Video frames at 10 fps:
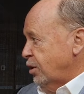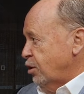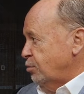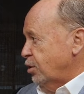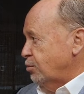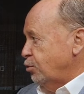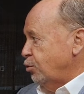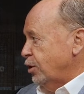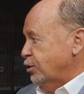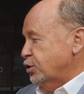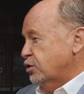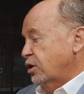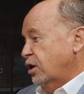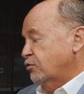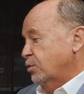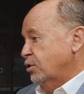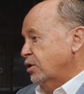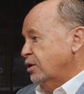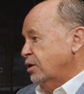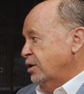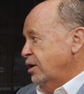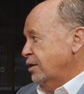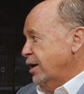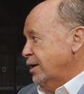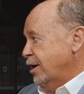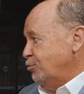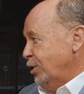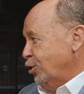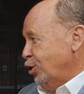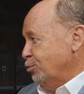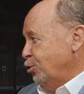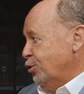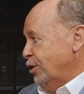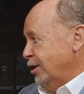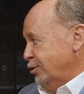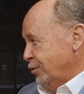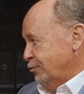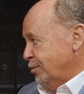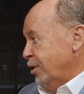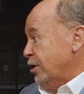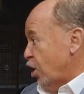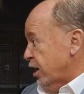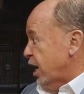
the NIB board and just think, for me, they gave me a lot more than I got from them, than I